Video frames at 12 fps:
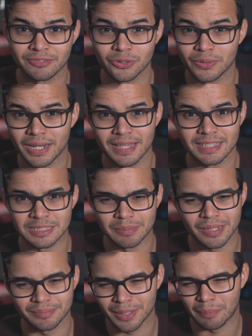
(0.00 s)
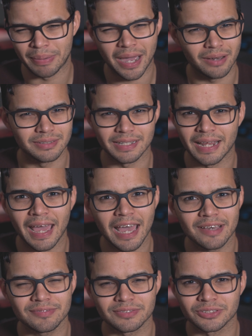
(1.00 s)
fluid head that's about 1.5
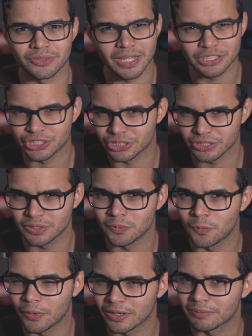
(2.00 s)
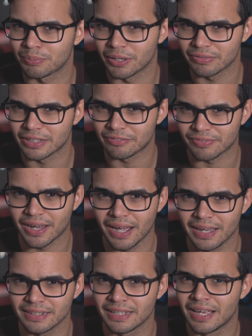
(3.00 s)
pounds, so that should work perfectly
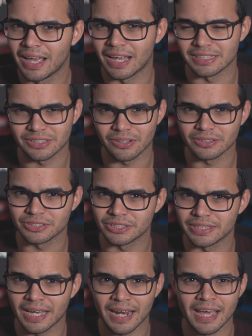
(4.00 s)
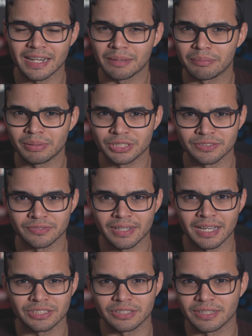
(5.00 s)
fine as long as you're not adding a bunch of
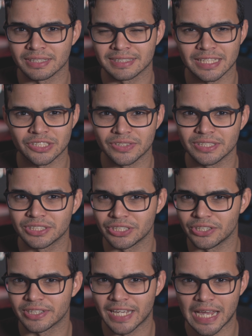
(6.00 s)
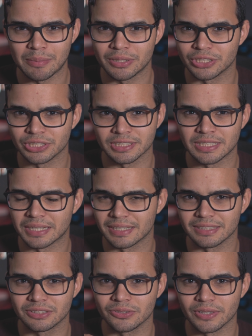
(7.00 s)
extra accessories to your camera. You're just
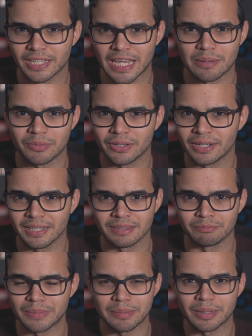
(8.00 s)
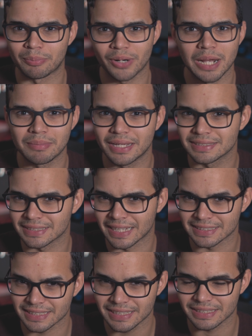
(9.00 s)
sticking to the camera and maybe a prime lens, and
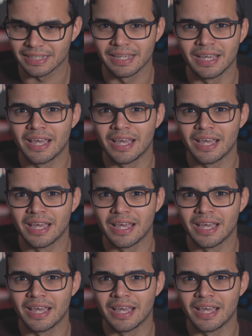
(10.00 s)
that's it.